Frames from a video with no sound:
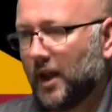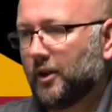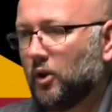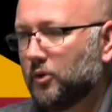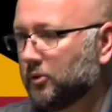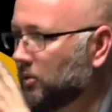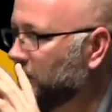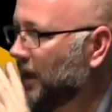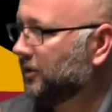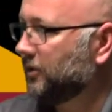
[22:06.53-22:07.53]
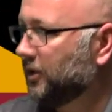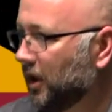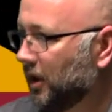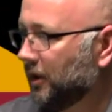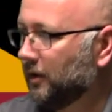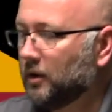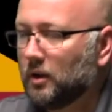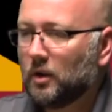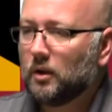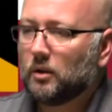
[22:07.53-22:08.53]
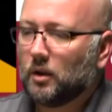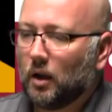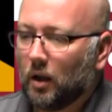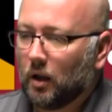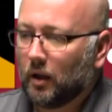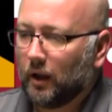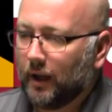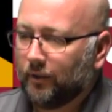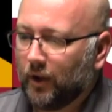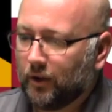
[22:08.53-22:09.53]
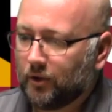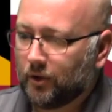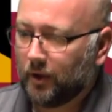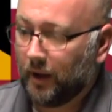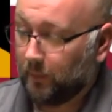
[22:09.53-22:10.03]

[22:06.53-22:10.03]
that goes through and that's done, I think you're going to.